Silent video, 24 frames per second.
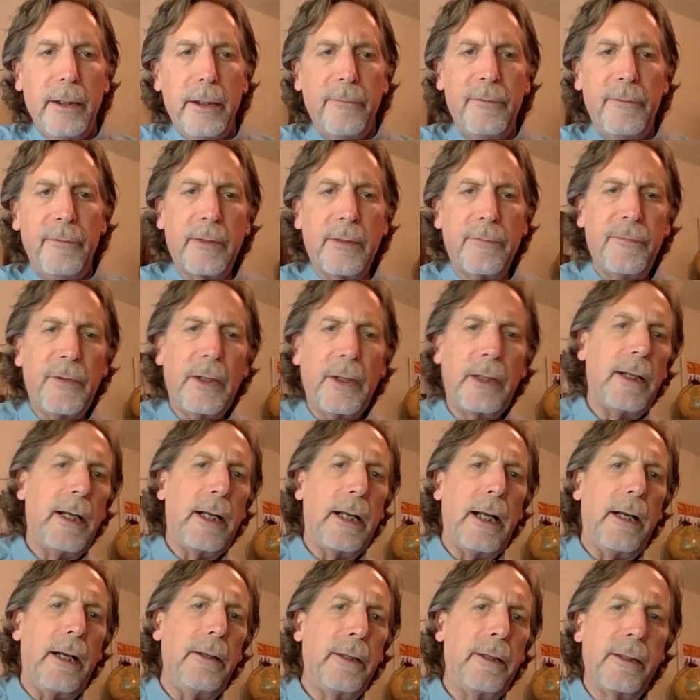If you figure
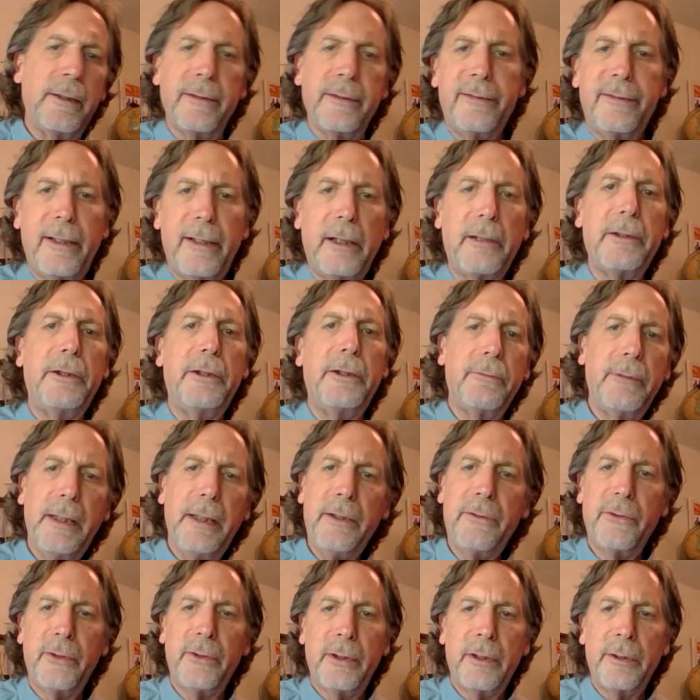out how you can sell your
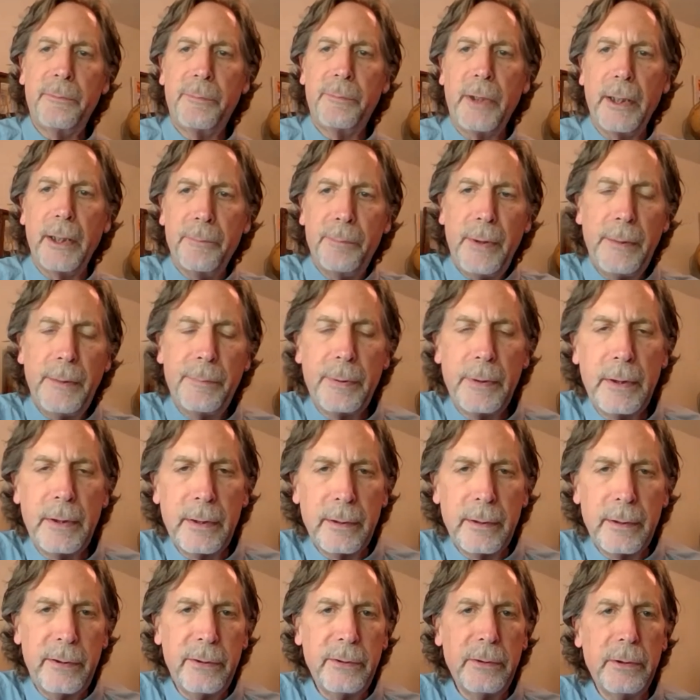region to bring
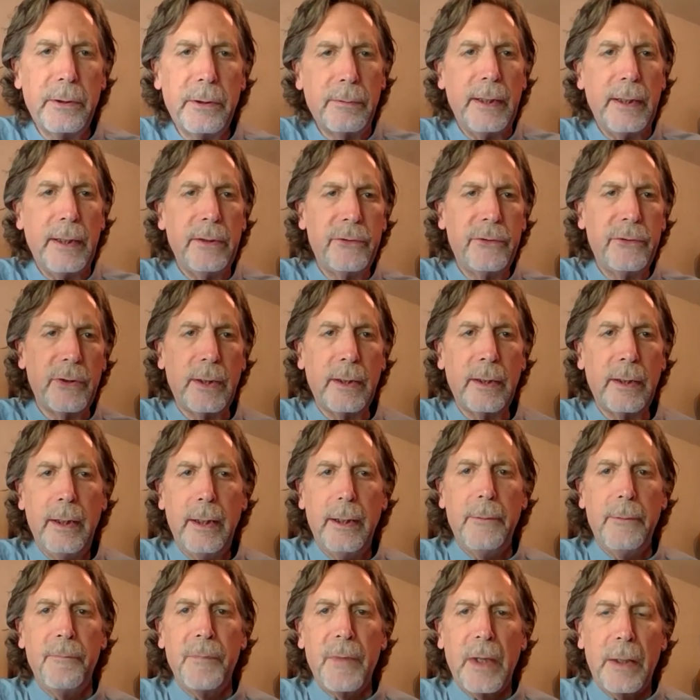people to a region.
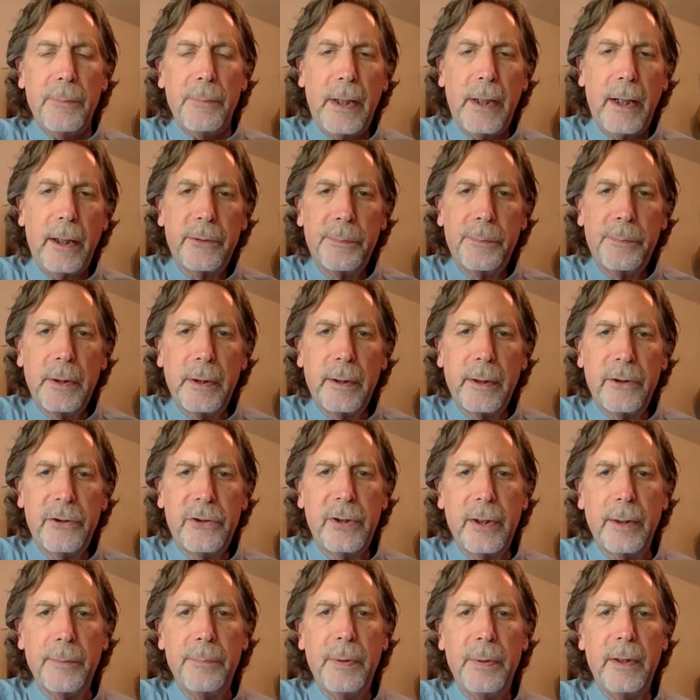But
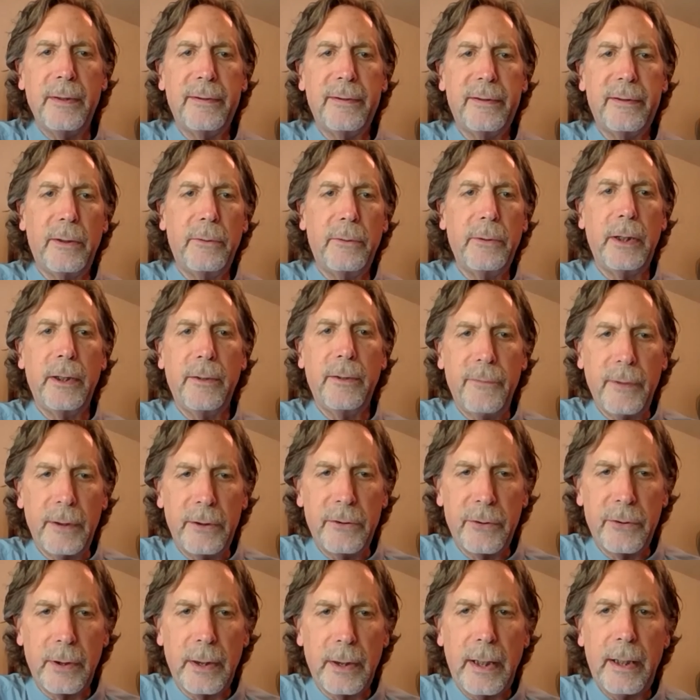entrepreneurship, it is so
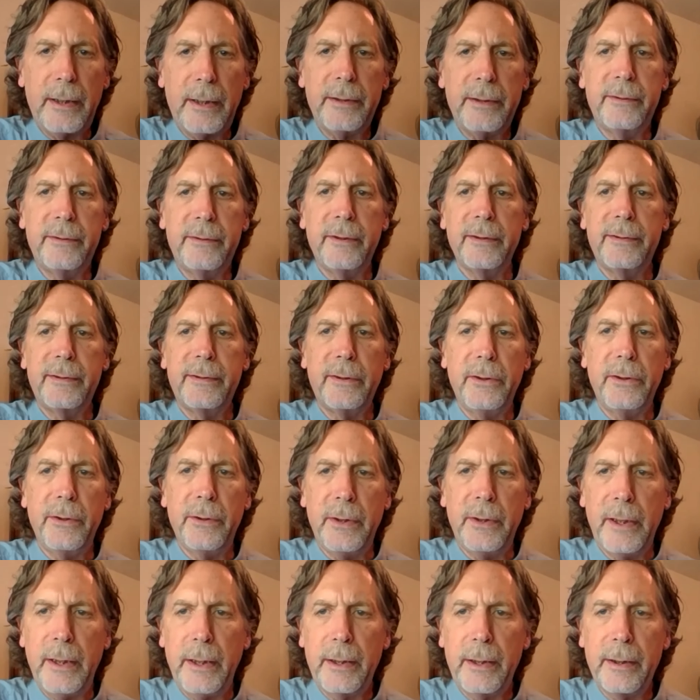individualized and so
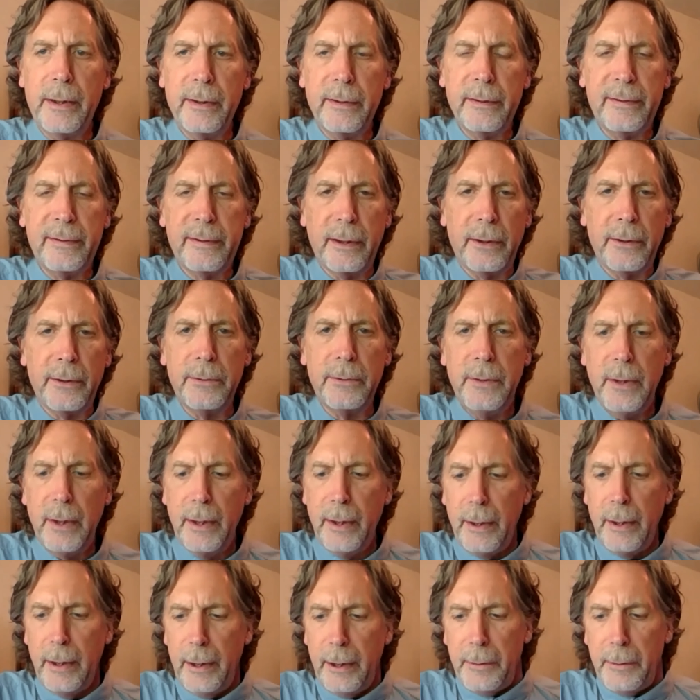unique and so,
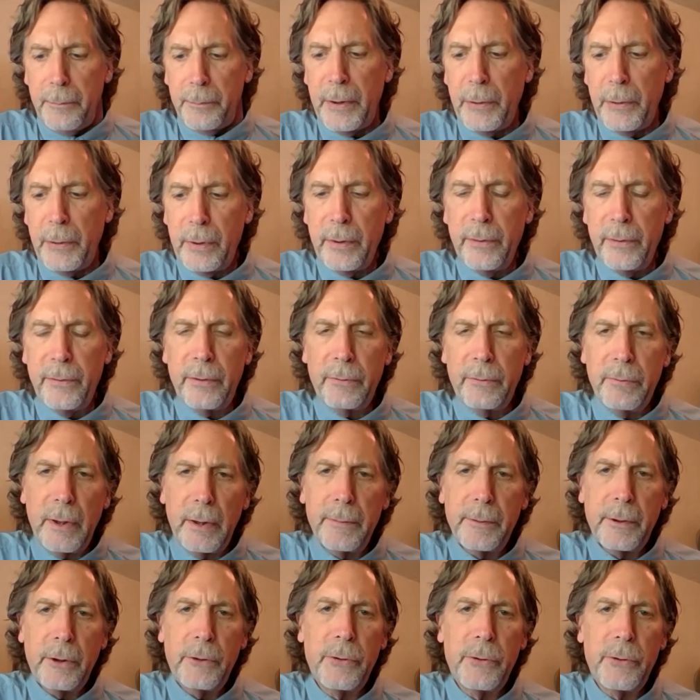but the
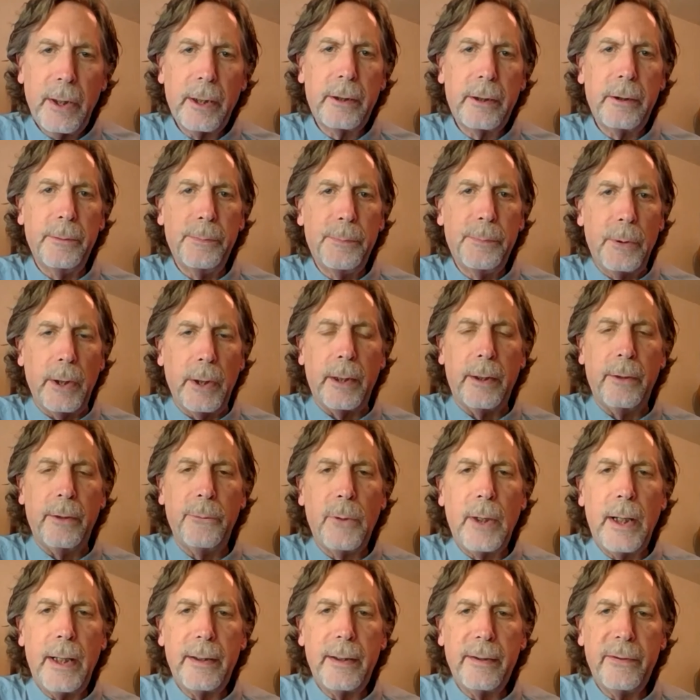real critical point and
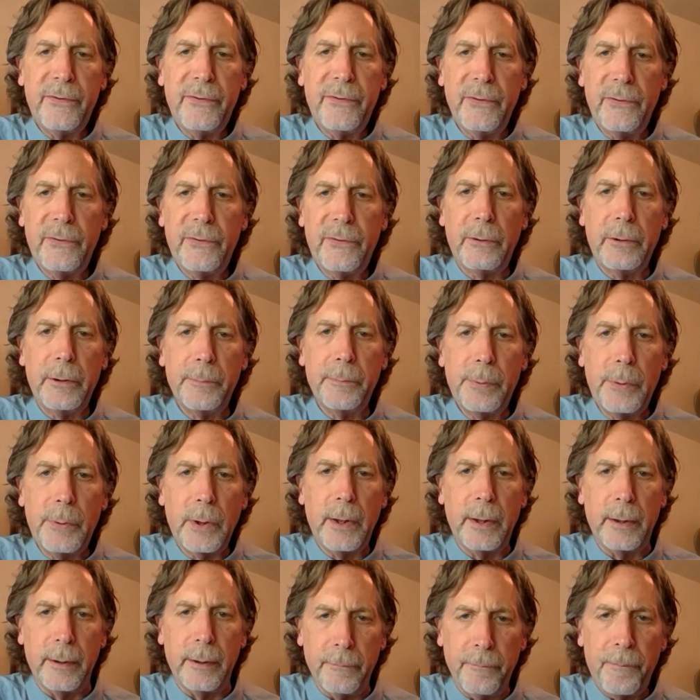why this is so
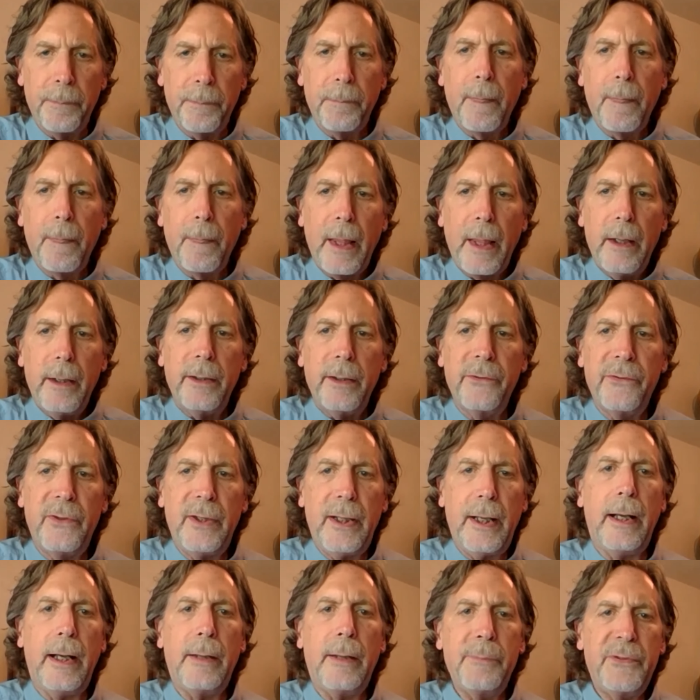important is
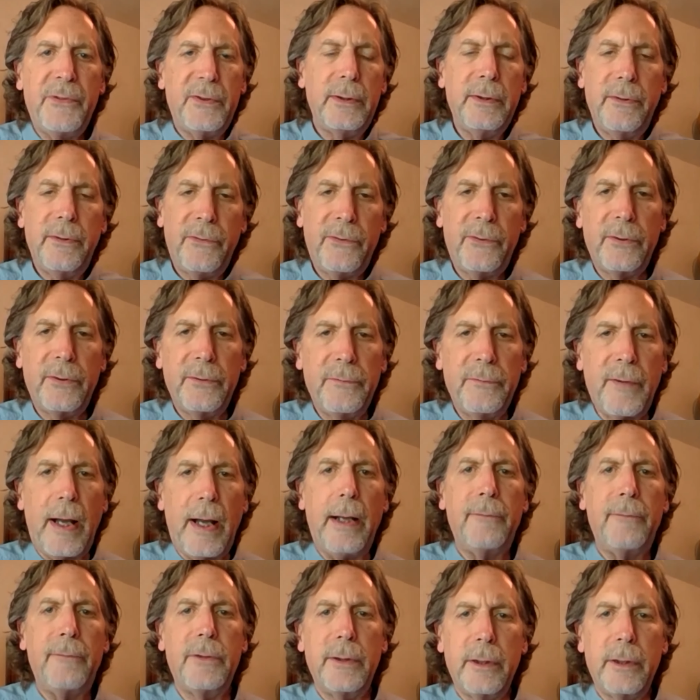the absolute
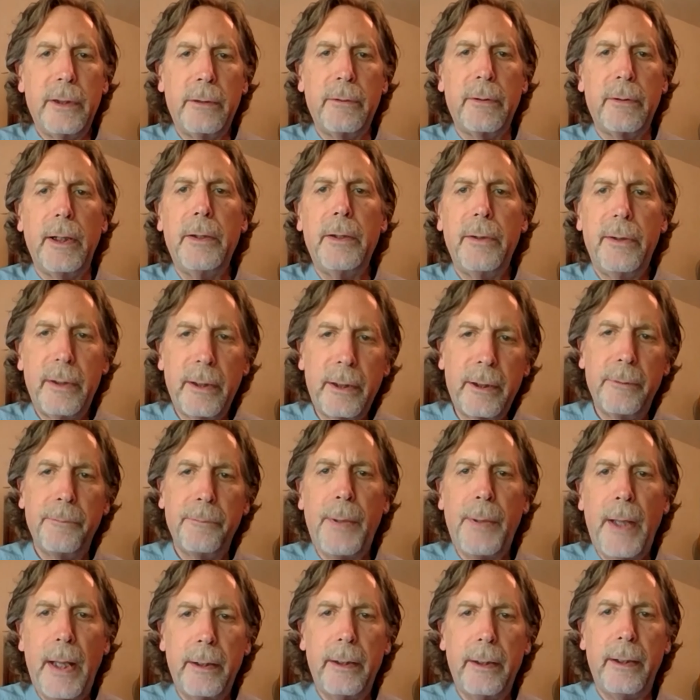survival, the growth, the
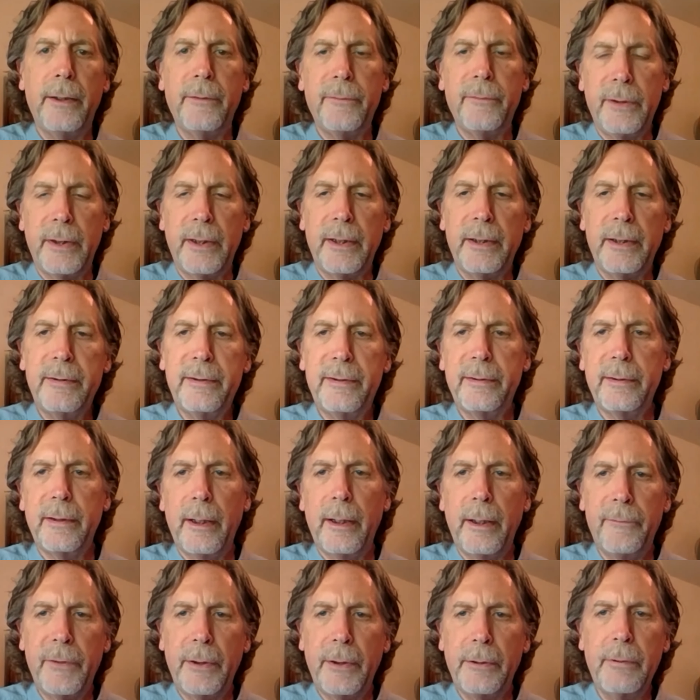competitiveness
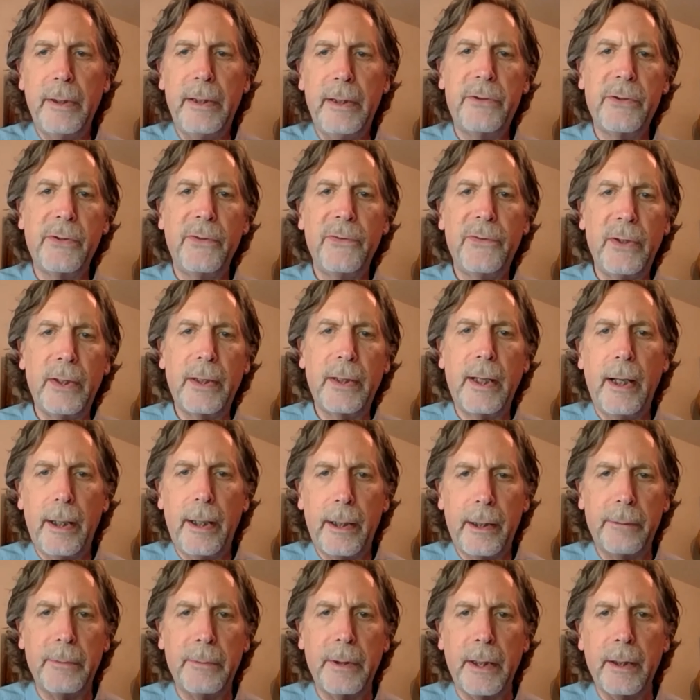of a region's
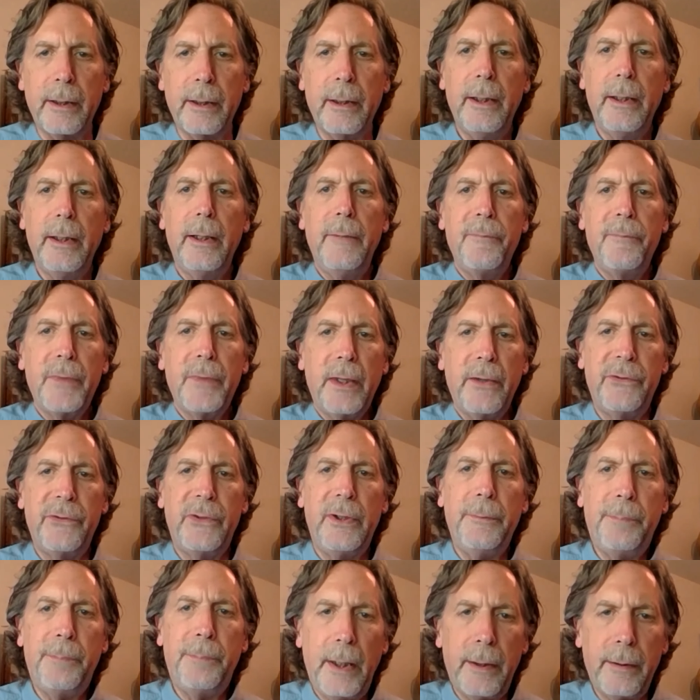economy is
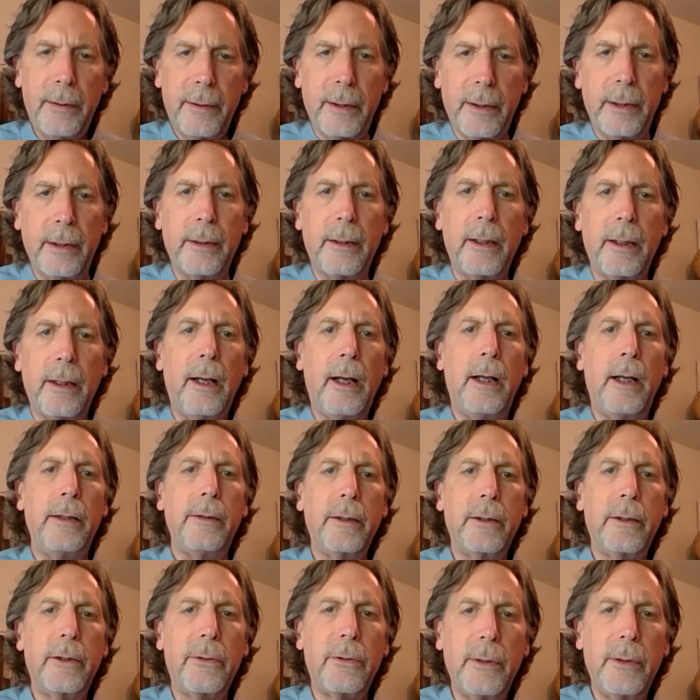dependent on
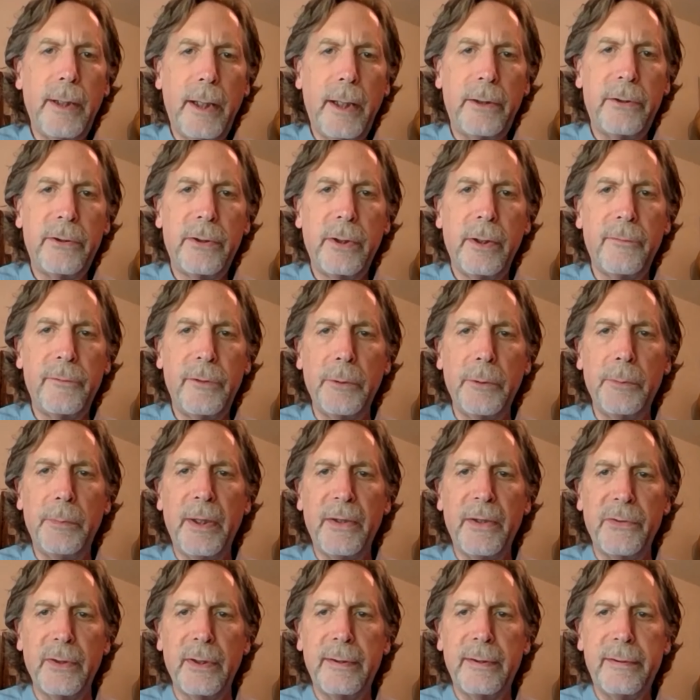the creation of new
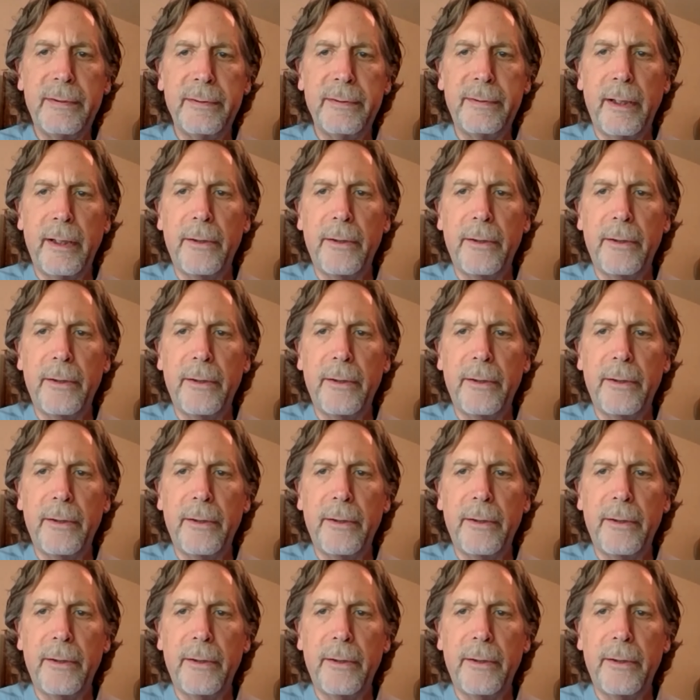businesses.